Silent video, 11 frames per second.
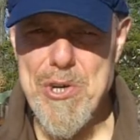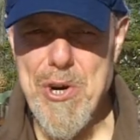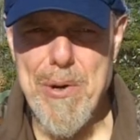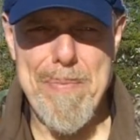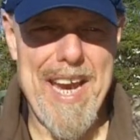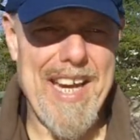a
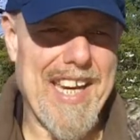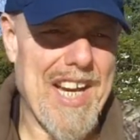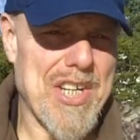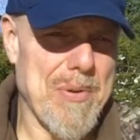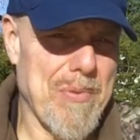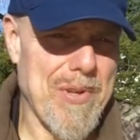jerkbait,
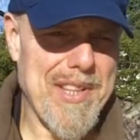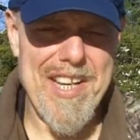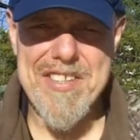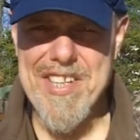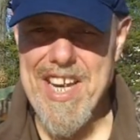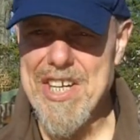catch them on
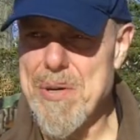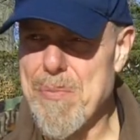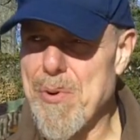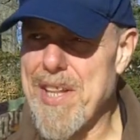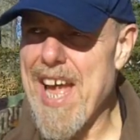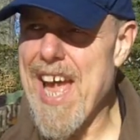this, catch them
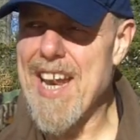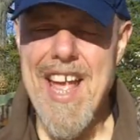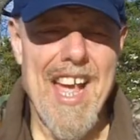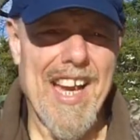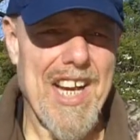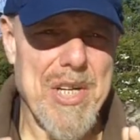on that,
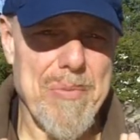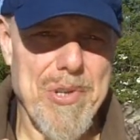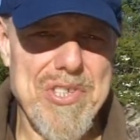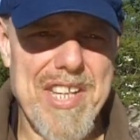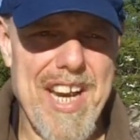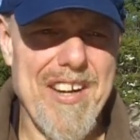catch them on
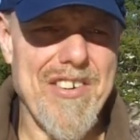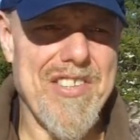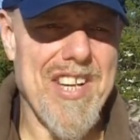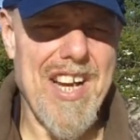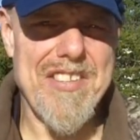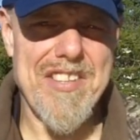standard
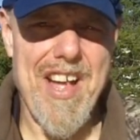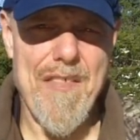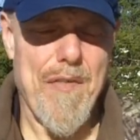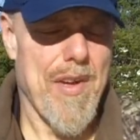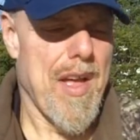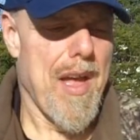size stuff.
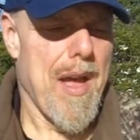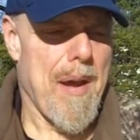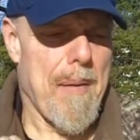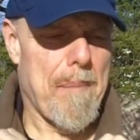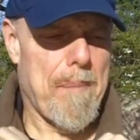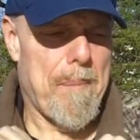
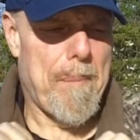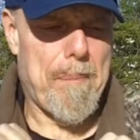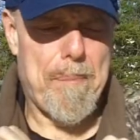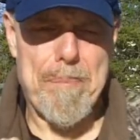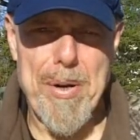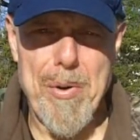
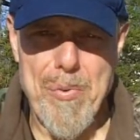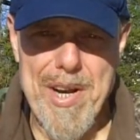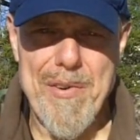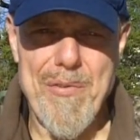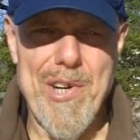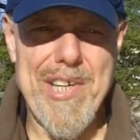But when
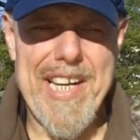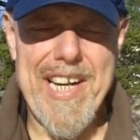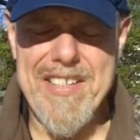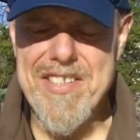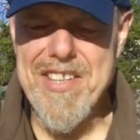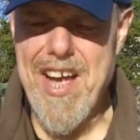it really
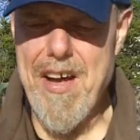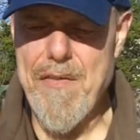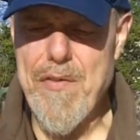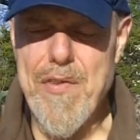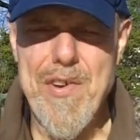gets tough,